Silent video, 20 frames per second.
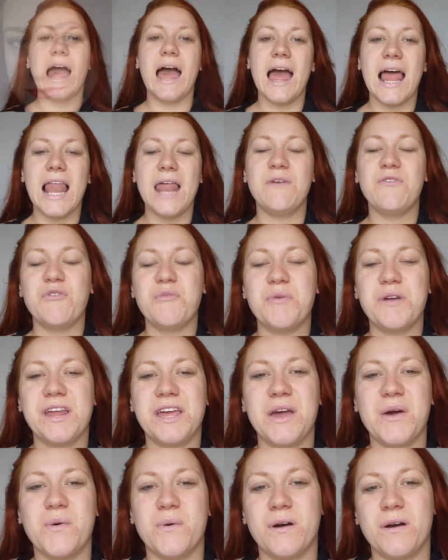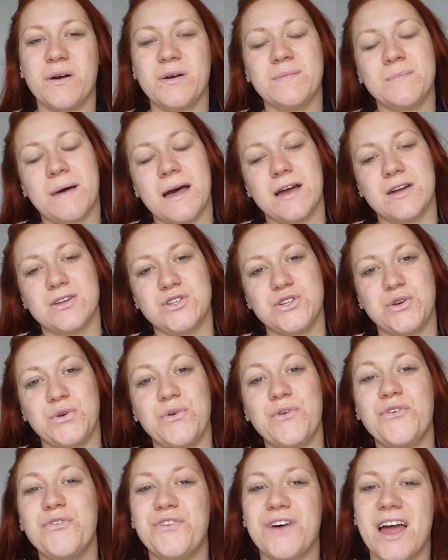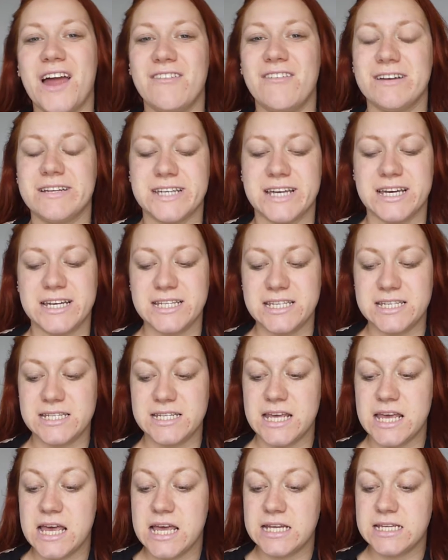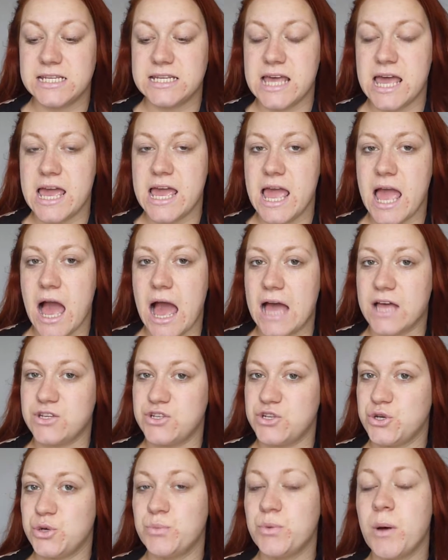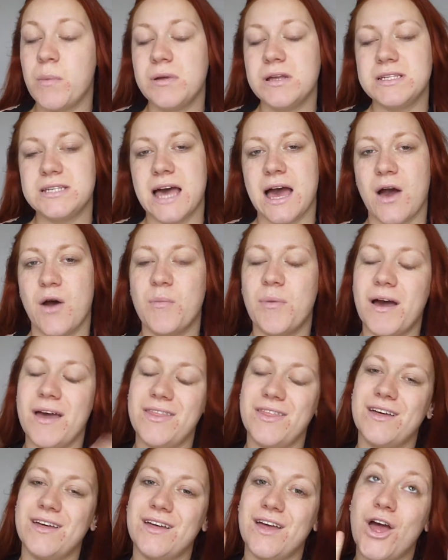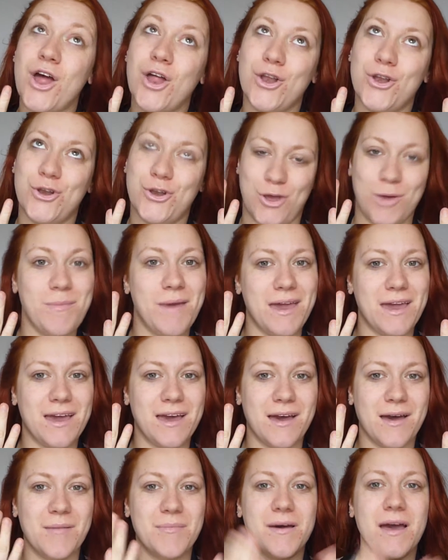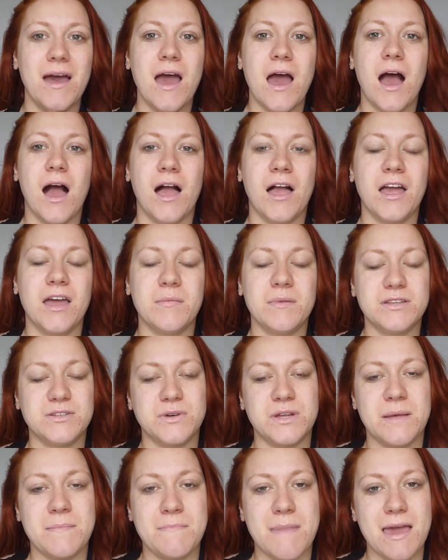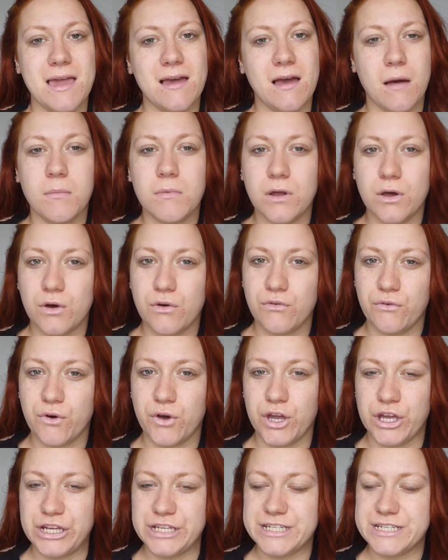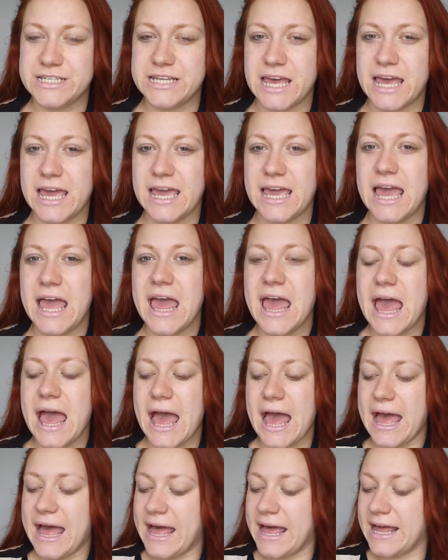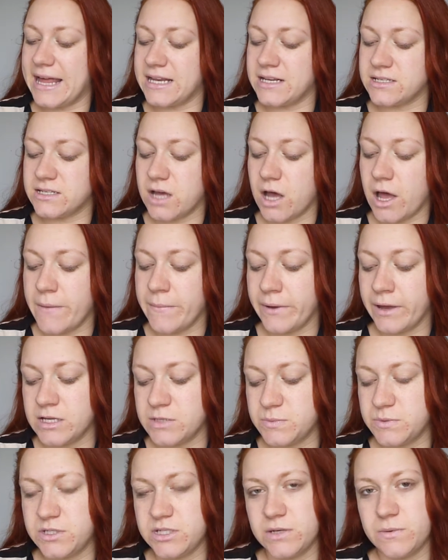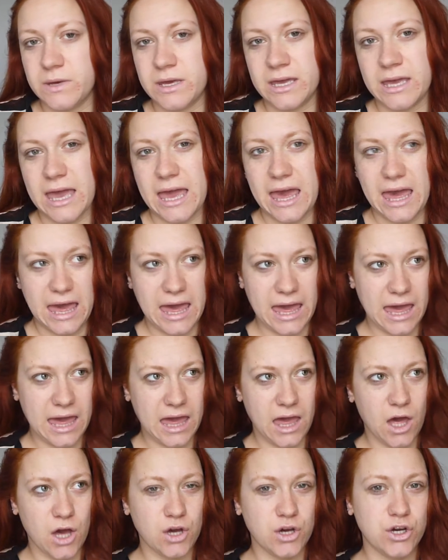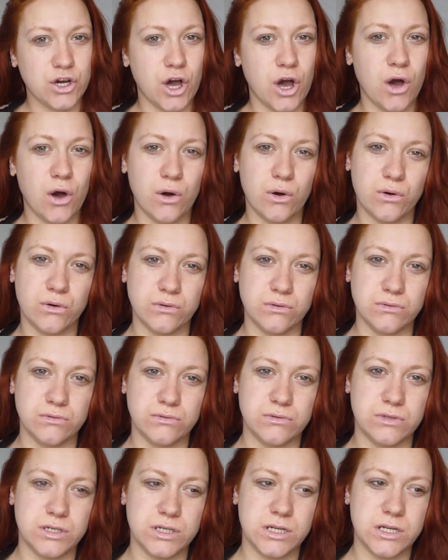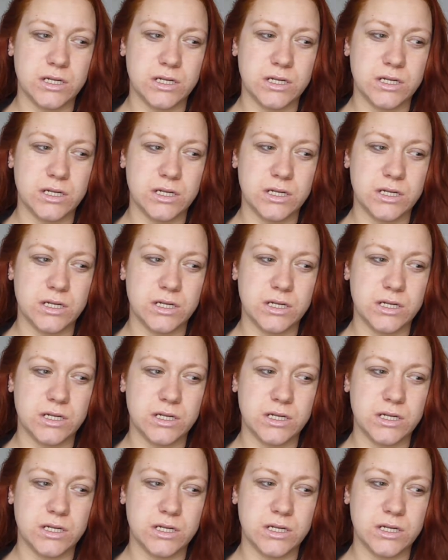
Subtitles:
Hello everybody, welcome back to FairyDust. Today, as you can probably tell by the no makeup, I'm going to be doing a makeup look for you today, and I'm going to be doing a gold